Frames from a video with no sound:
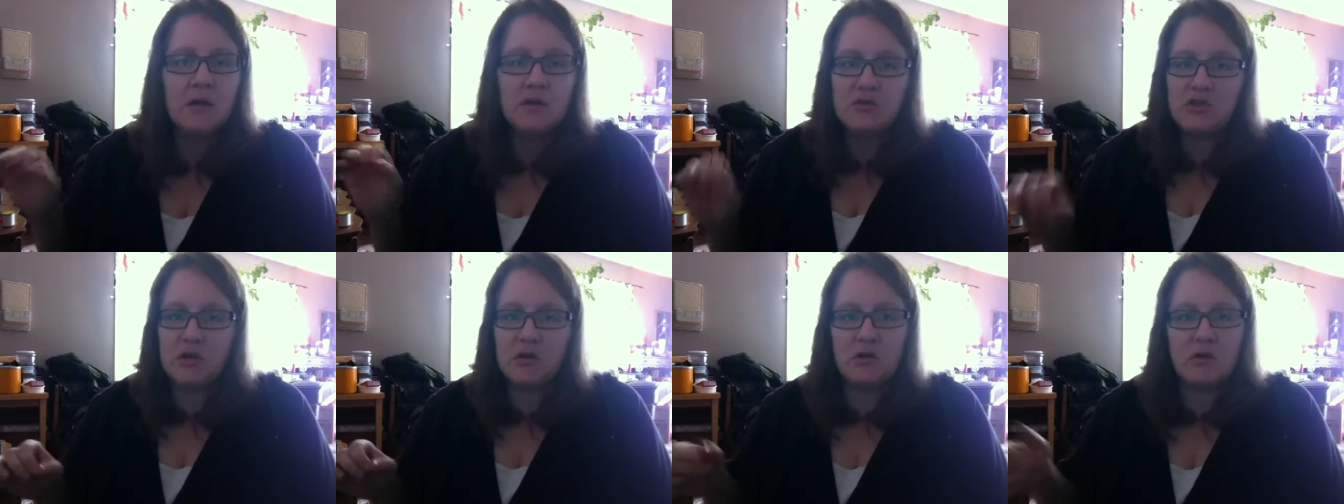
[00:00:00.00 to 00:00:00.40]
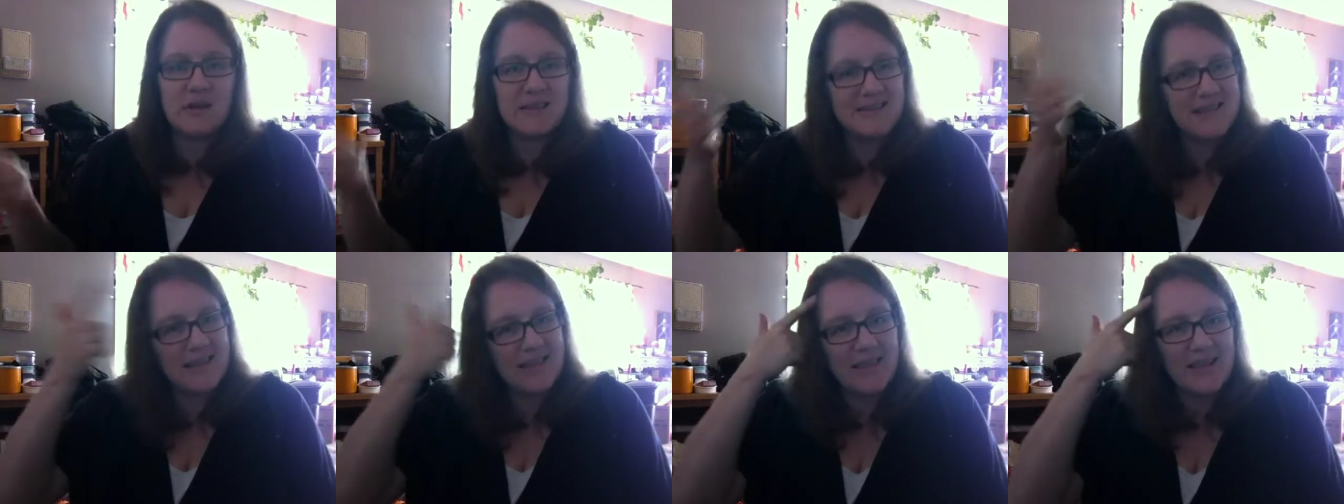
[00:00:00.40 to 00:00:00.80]
Gender
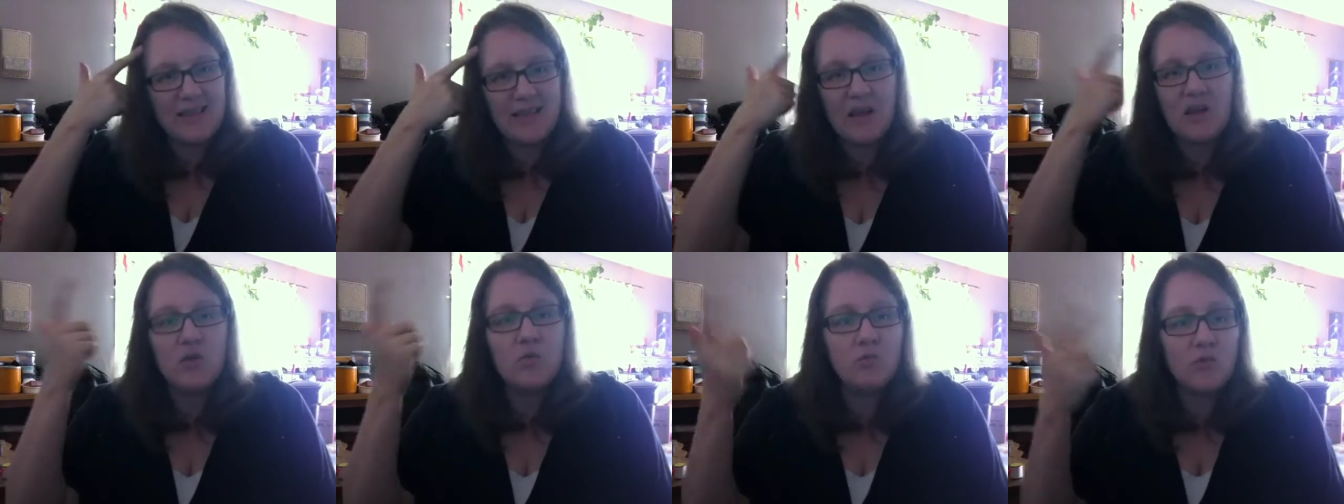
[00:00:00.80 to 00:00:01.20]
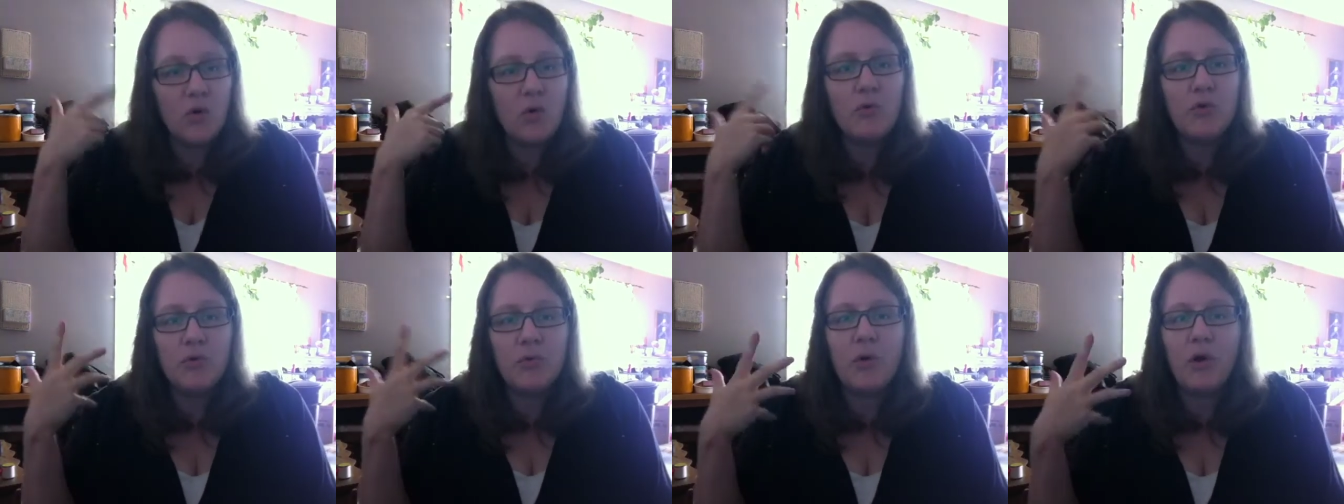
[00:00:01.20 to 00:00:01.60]
is the thing that you
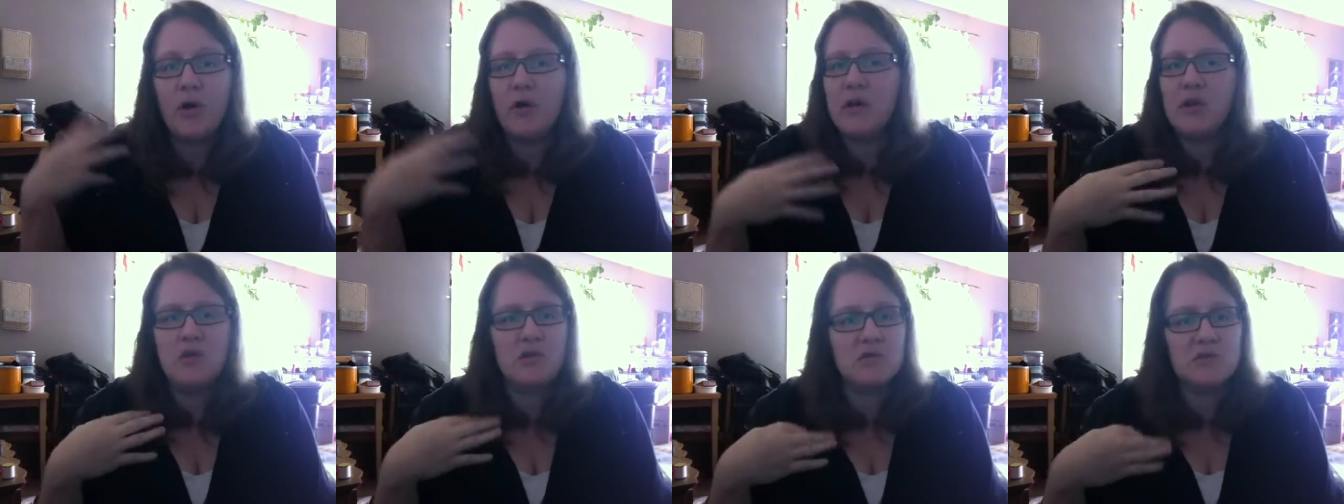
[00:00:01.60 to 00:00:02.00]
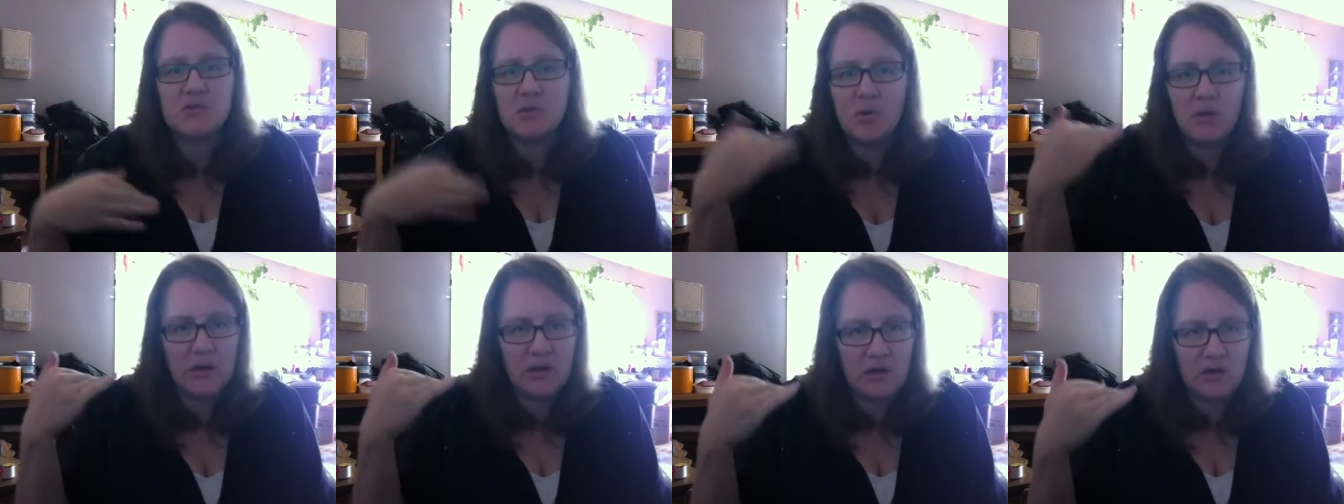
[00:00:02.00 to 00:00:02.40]
know you are in your
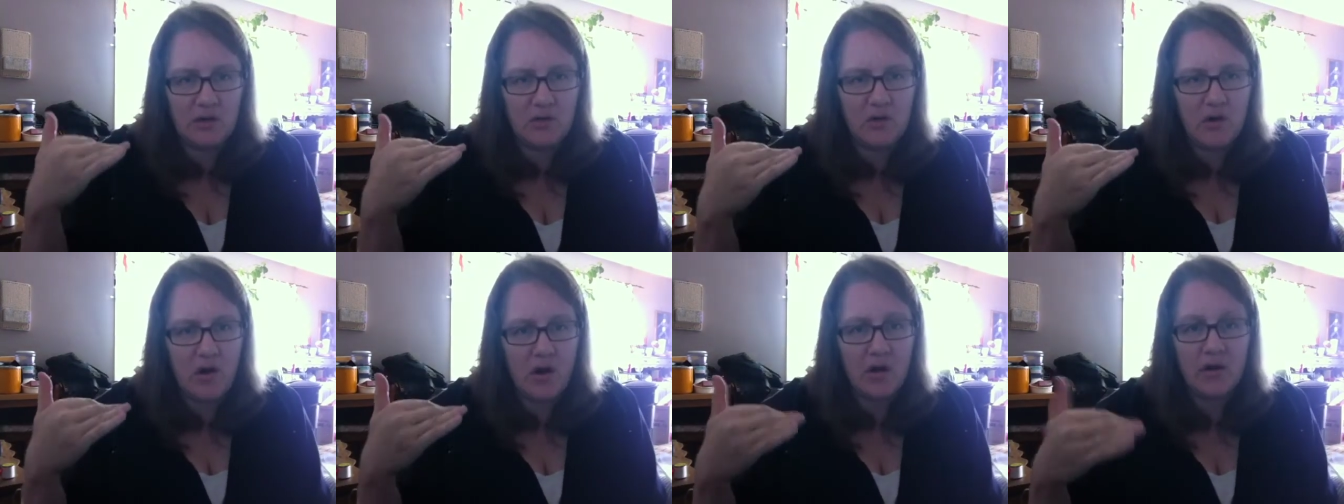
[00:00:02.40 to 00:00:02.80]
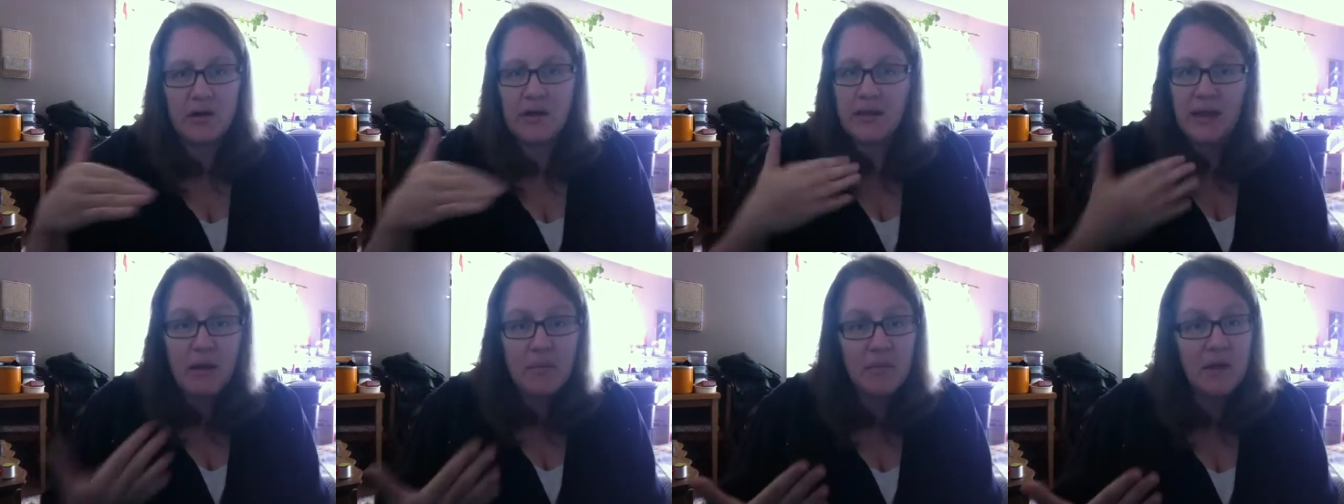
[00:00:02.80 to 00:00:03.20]
soul and in your heart.
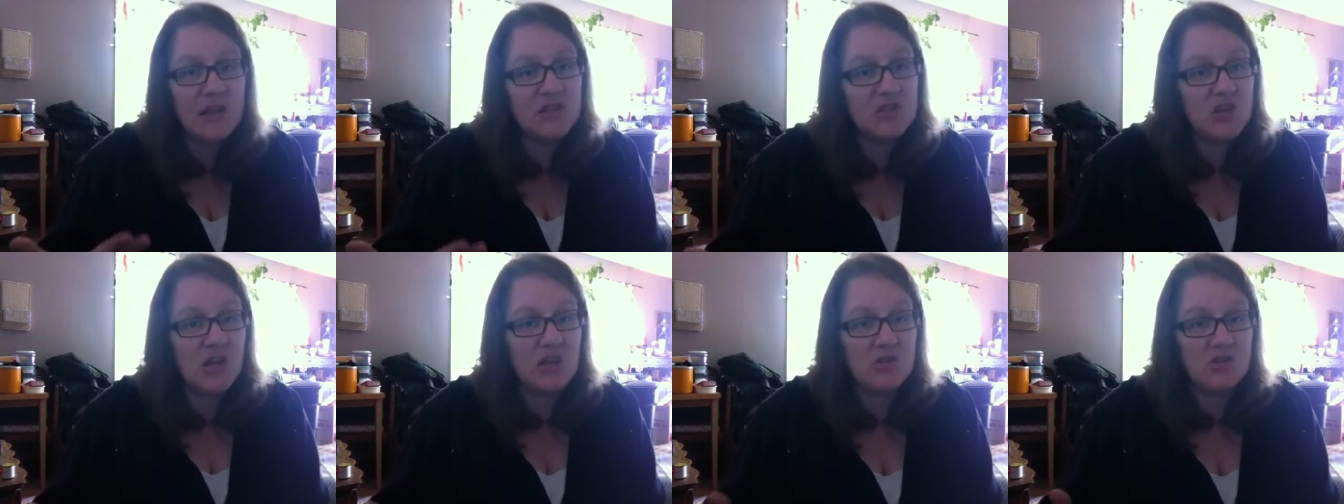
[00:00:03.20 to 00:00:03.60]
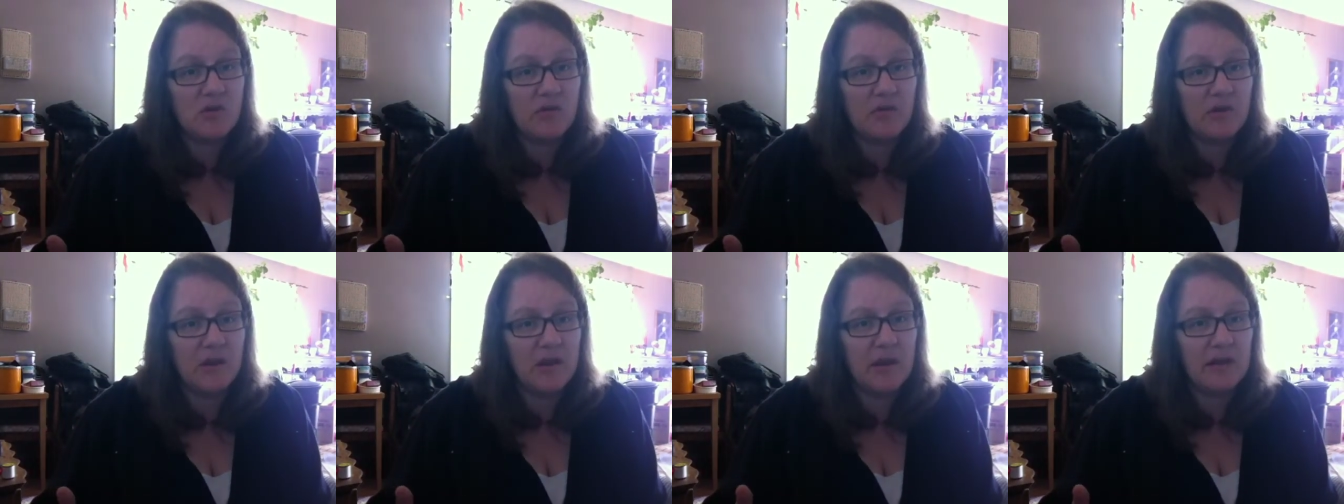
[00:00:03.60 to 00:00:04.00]
And that may change
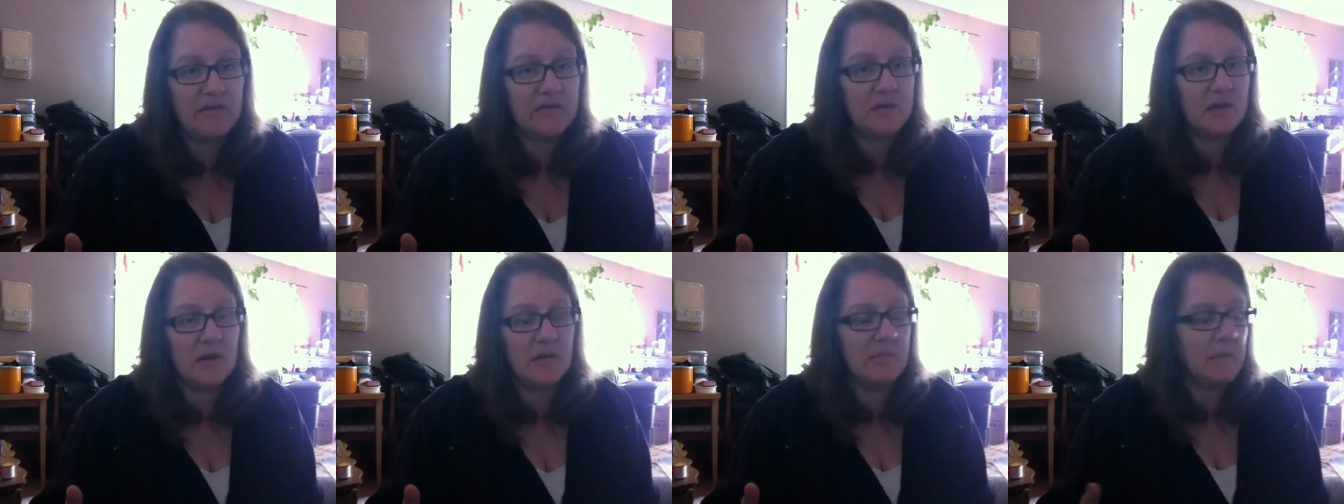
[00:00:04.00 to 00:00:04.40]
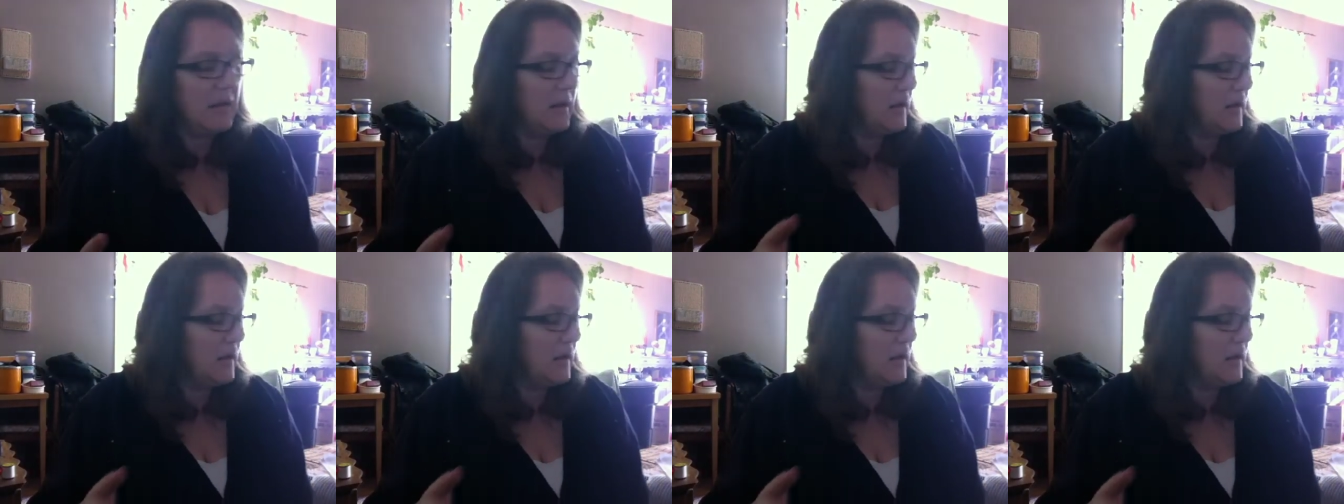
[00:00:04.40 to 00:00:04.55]
over a lifetime.